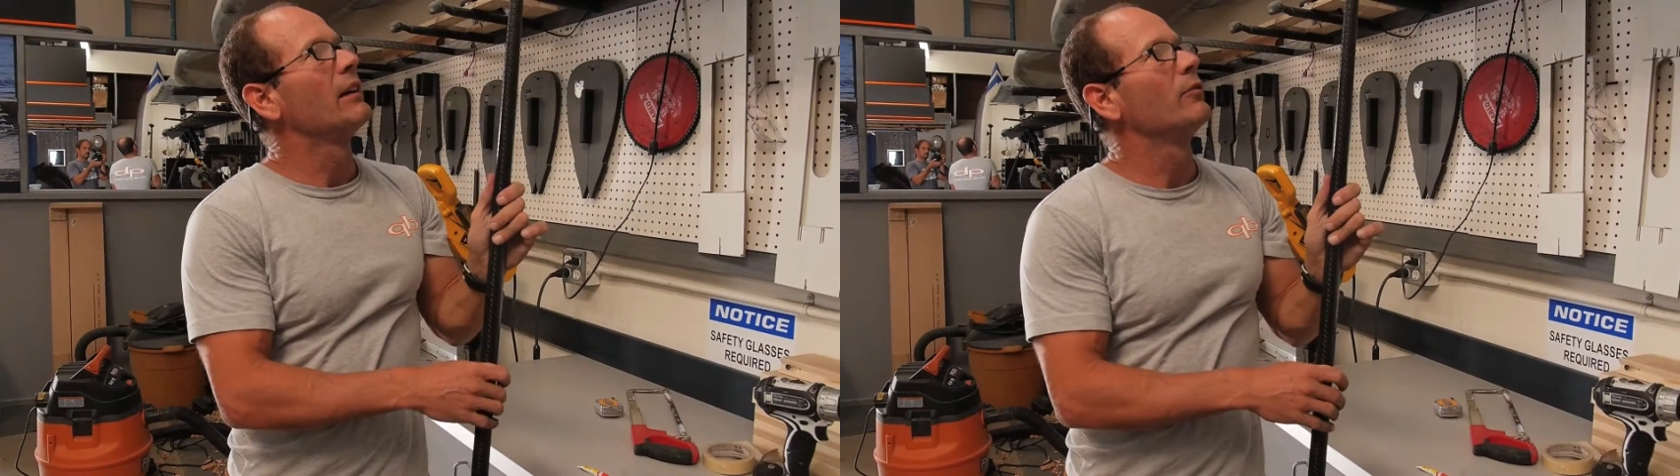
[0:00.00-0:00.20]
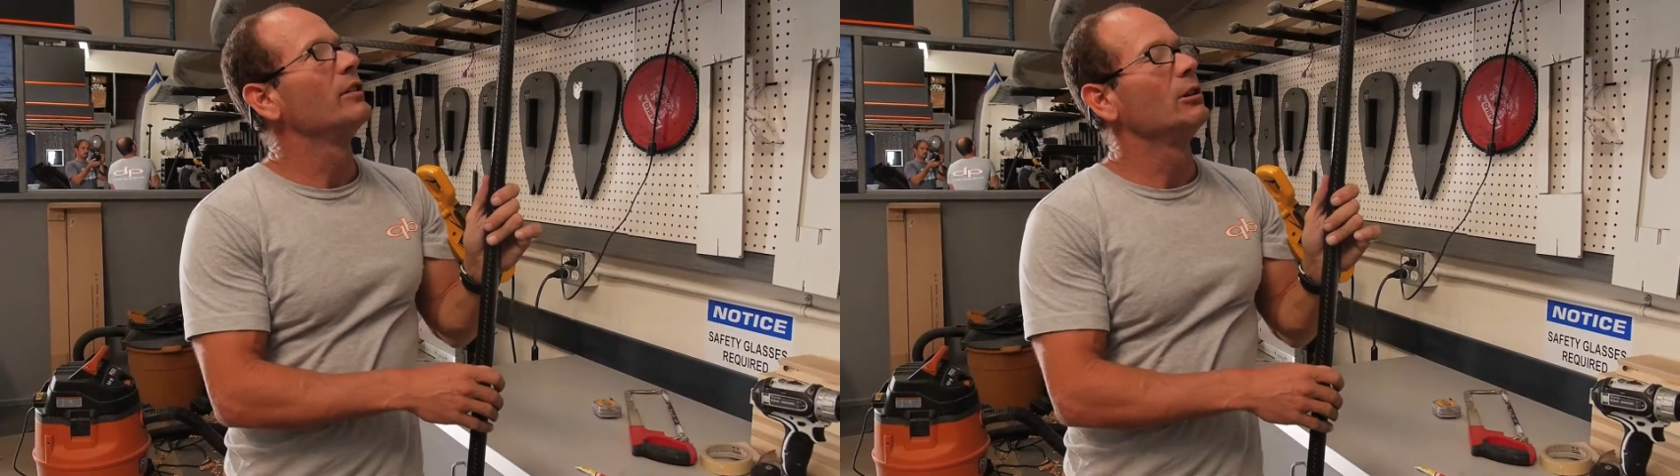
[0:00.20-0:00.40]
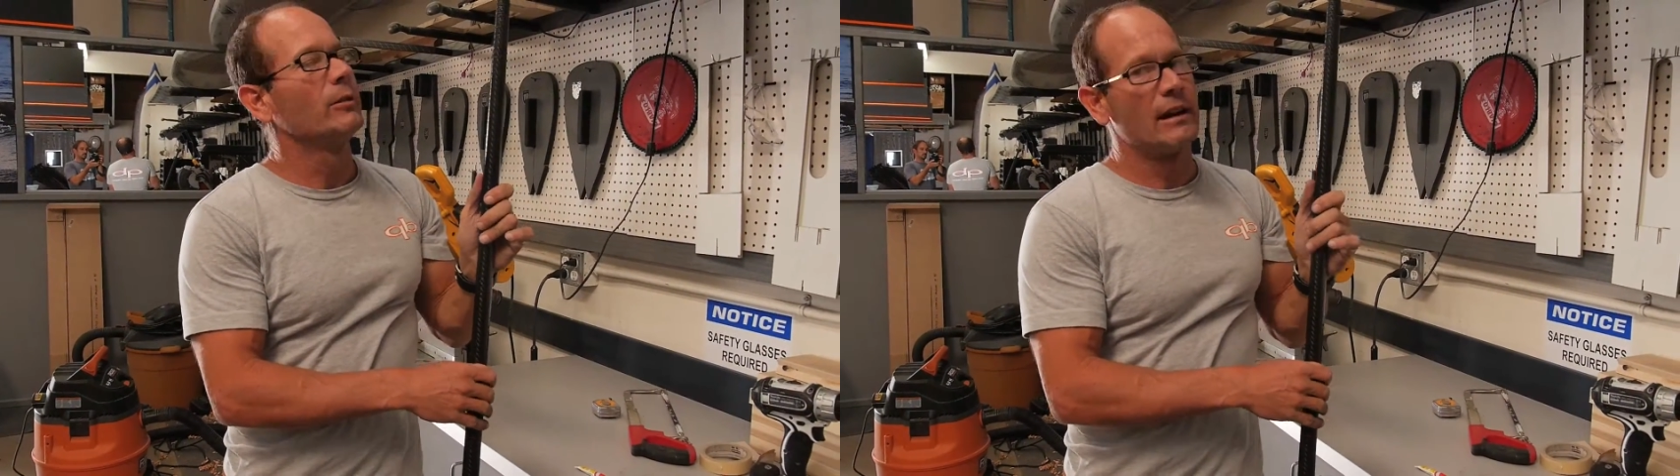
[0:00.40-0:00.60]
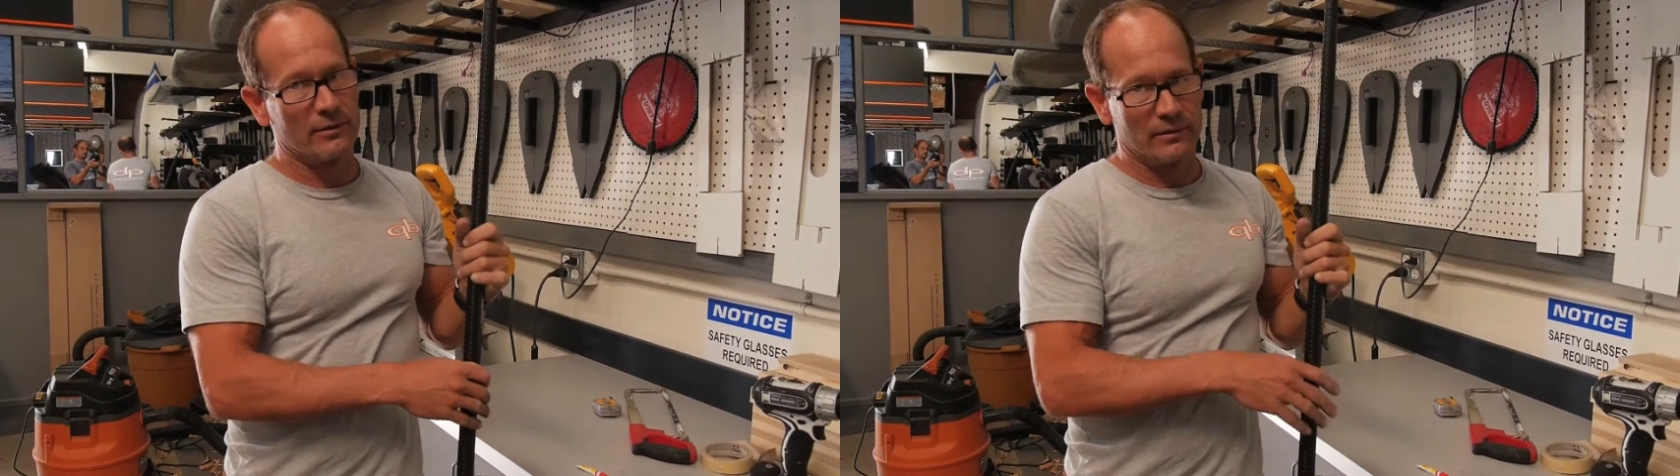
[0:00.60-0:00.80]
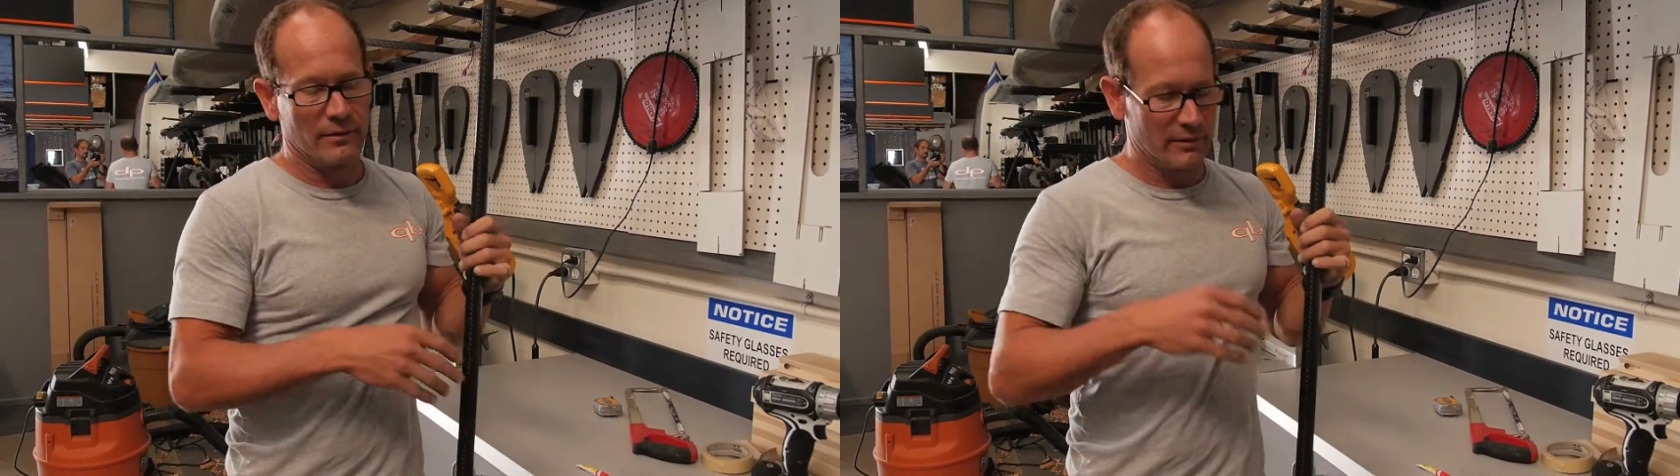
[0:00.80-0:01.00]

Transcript: have a video out